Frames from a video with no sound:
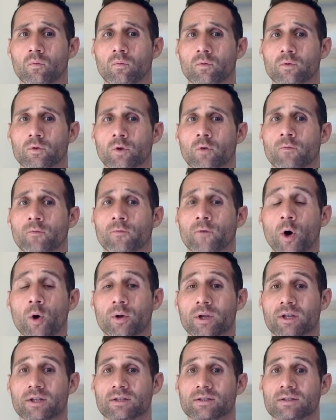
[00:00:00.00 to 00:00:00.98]
so
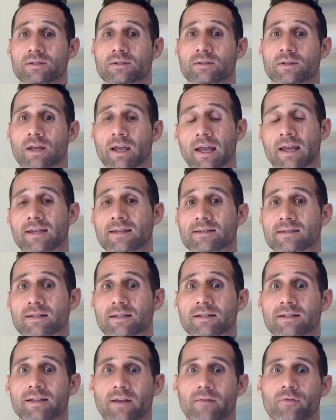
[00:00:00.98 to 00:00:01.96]
focus is the
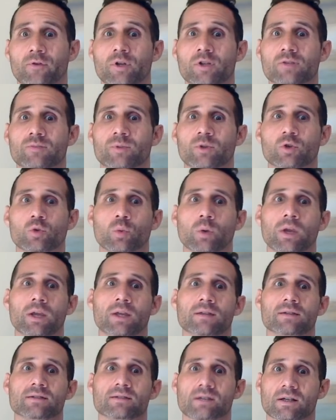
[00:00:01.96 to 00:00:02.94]
difference
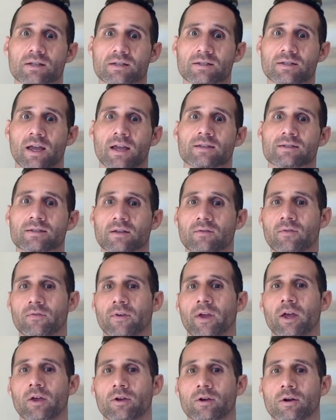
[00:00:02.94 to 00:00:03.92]
between success and
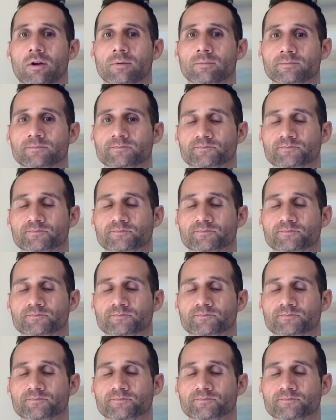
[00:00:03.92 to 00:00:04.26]
failure.